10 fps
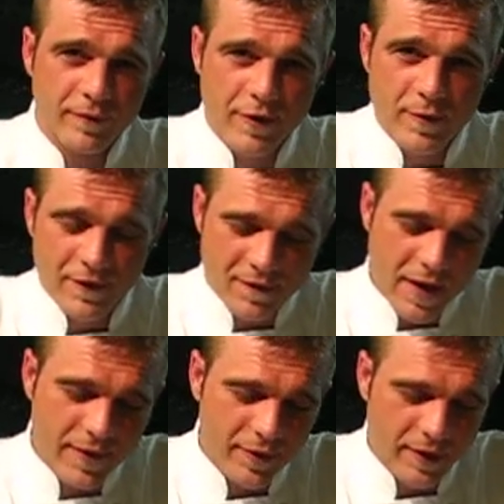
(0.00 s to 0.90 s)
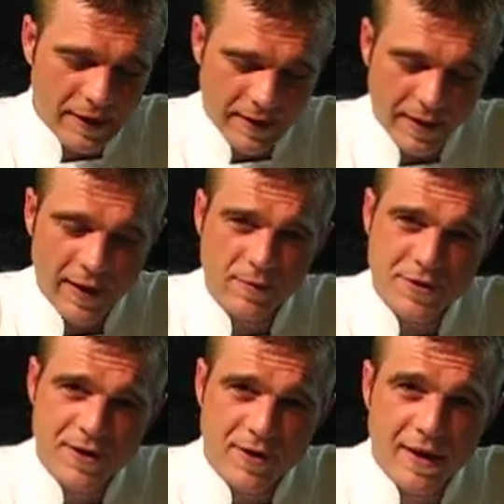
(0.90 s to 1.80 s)
with my father in
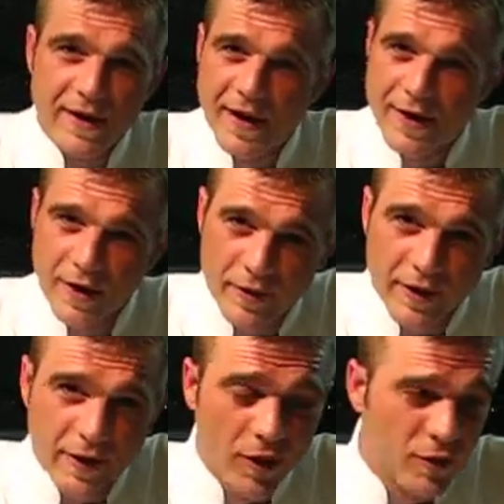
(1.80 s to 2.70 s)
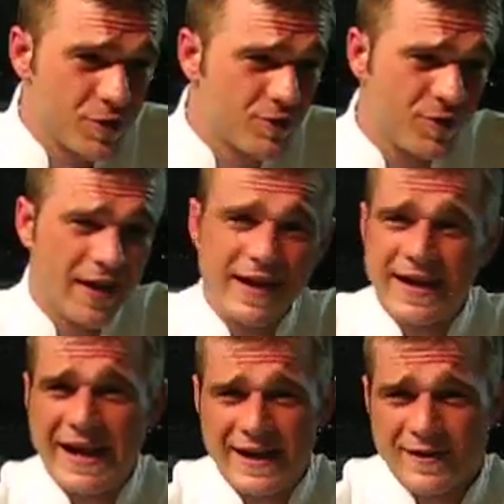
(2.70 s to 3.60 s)
Missouri, and I know that goats eat
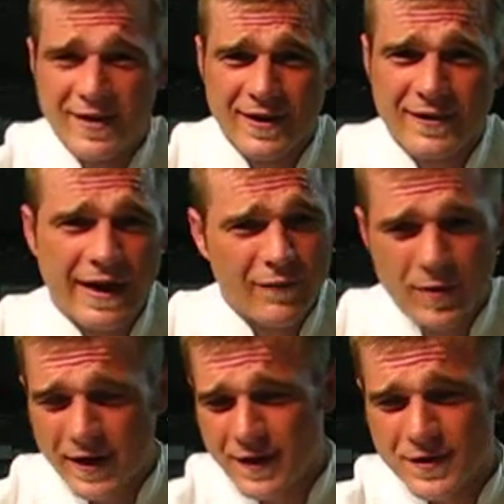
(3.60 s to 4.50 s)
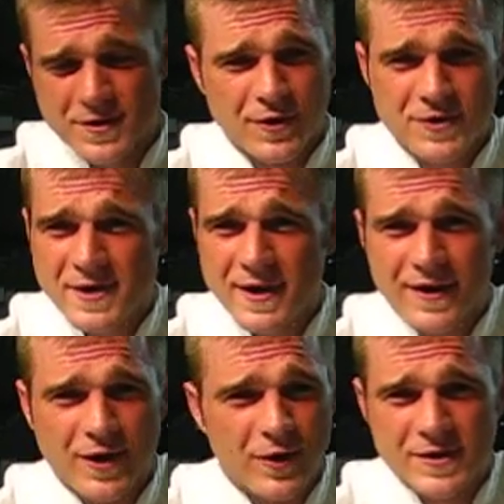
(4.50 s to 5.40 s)
anything. Everybody knows the old
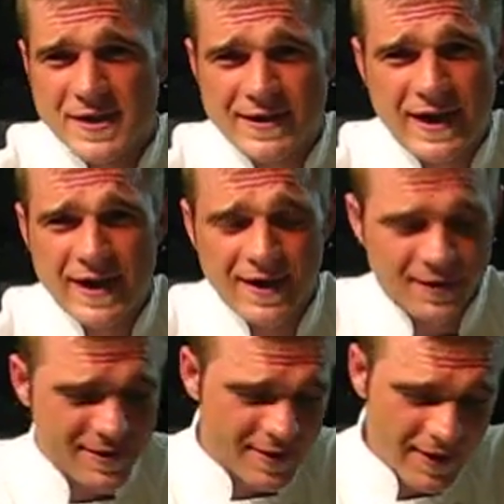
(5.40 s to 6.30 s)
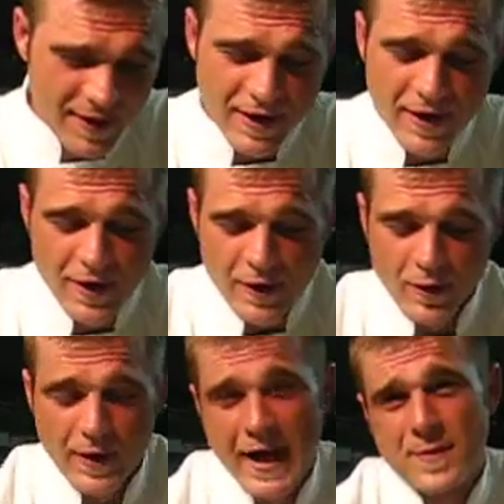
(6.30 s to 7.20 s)
saying, goats eat cans.
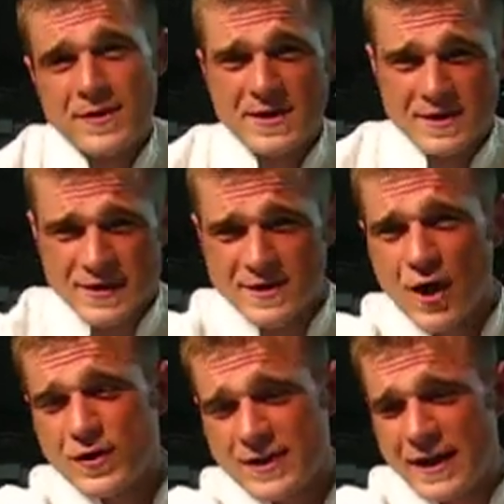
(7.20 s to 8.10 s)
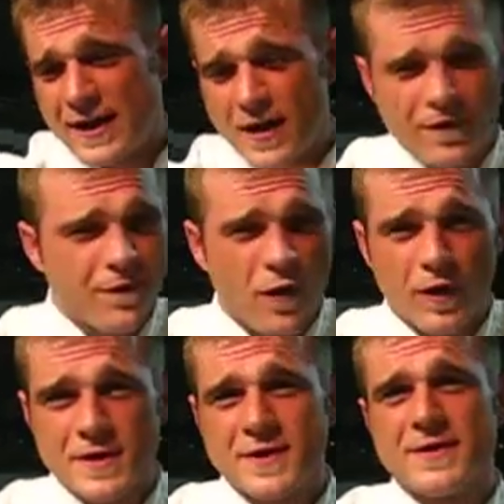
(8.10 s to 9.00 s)
But what happens is these goats get into the
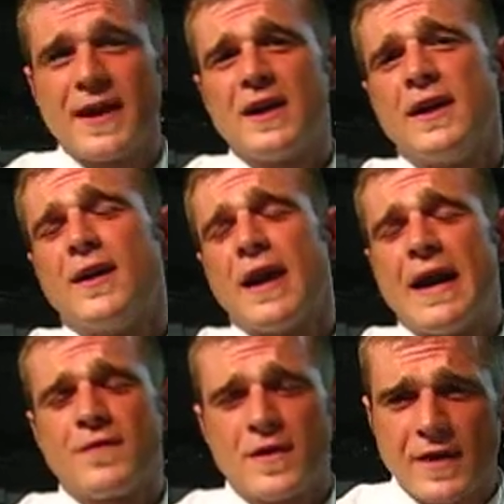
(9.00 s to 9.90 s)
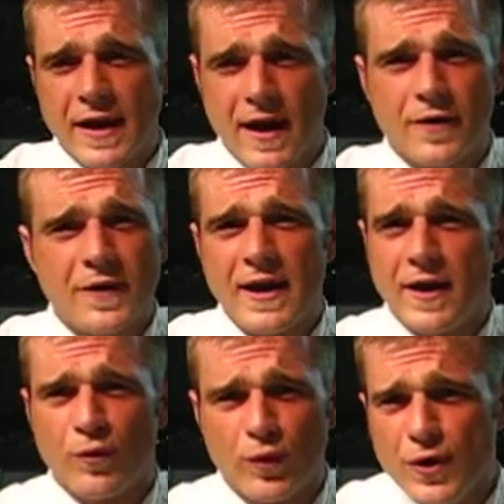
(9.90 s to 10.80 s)
forest and they clear everything out.
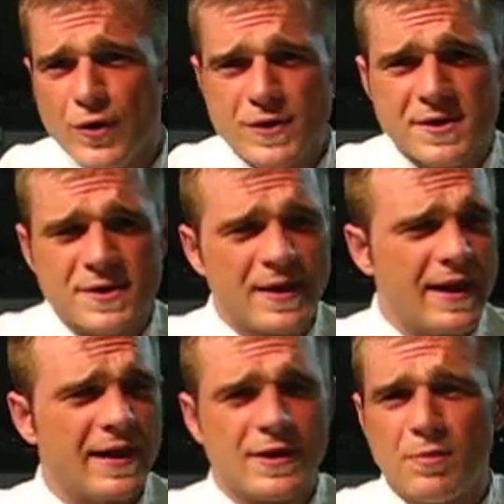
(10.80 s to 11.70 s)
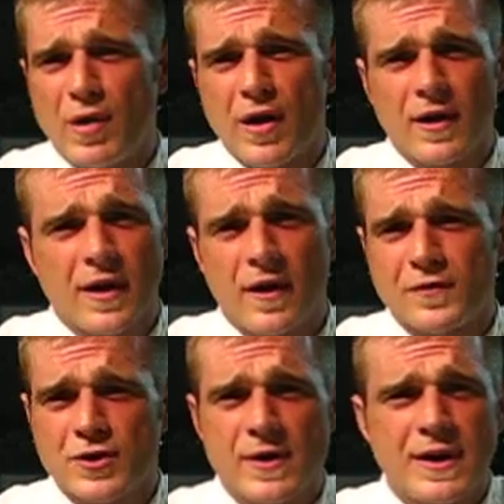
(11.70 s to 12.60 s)
They eat roots, they eat the bark
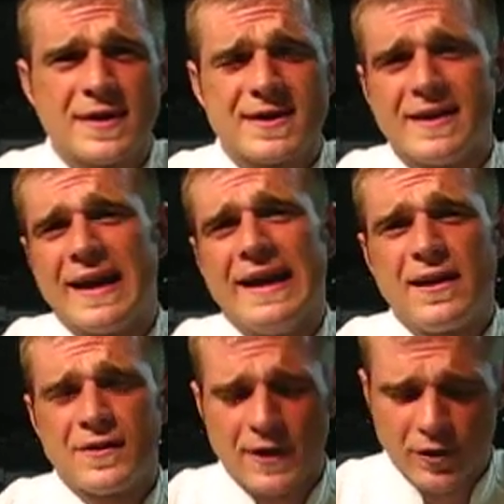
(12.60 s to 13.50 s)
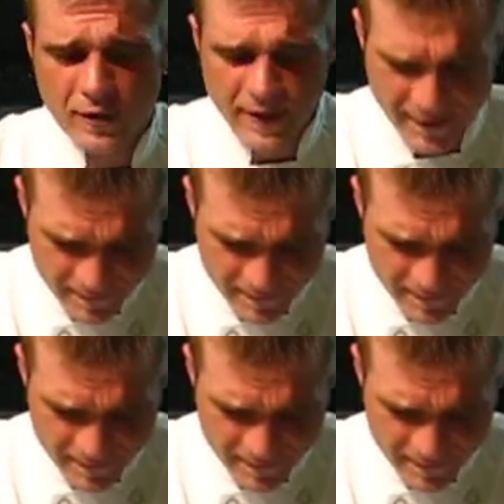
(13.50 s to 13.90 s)
off trees and anything green.